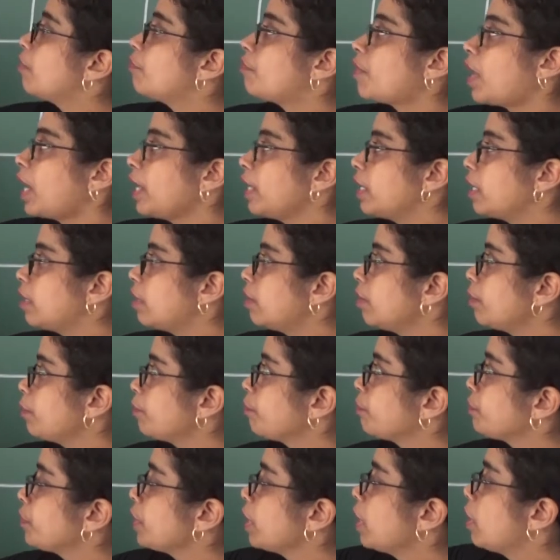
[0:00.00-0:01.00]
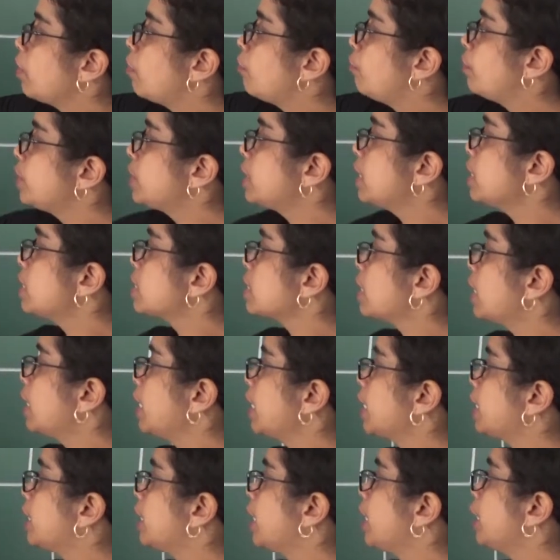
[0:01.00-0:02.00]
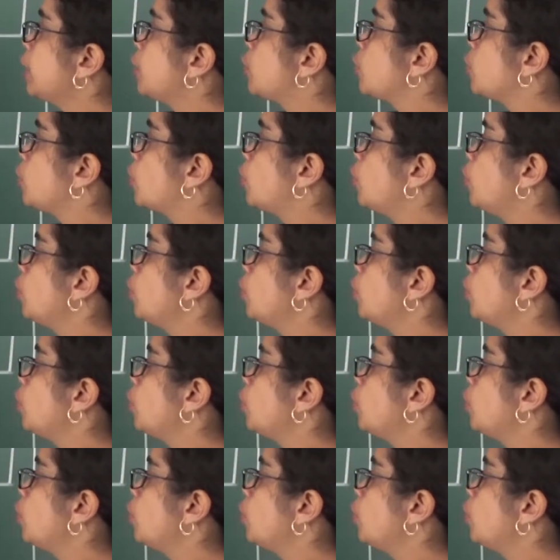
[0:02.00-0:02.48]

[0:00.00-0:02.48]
a wire which is connected to